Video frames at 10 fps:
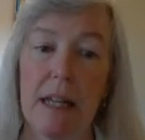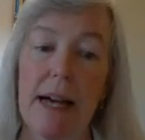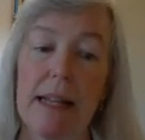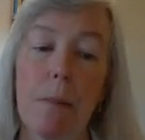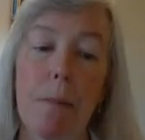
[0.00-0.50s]

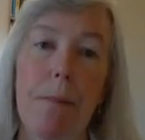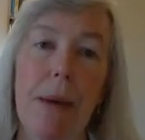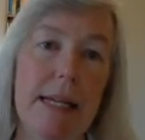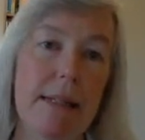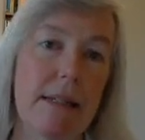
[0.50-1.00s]
That's
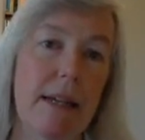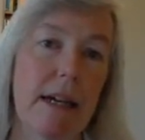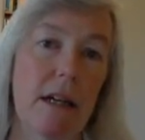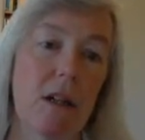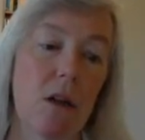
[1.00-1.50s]

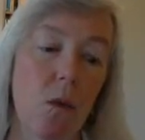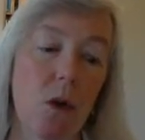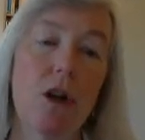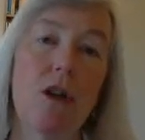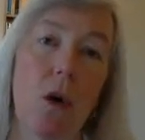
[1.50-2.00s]
basic
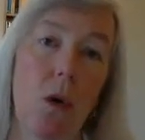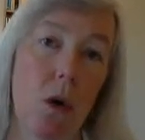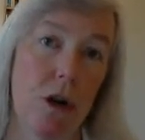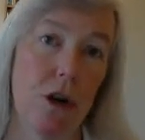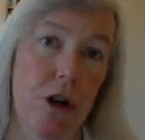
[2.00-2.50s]
word
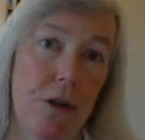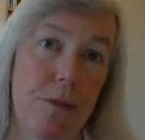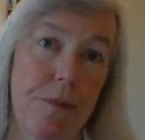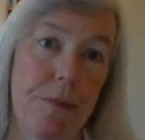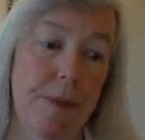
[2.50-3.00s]
order
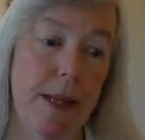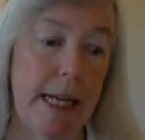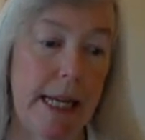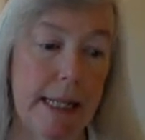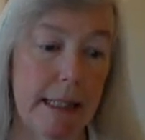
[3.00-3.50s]

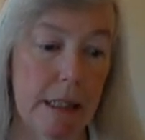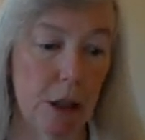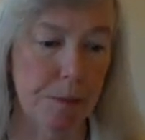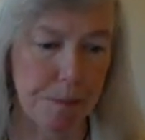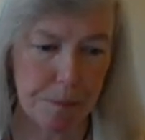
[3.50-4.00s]
in English.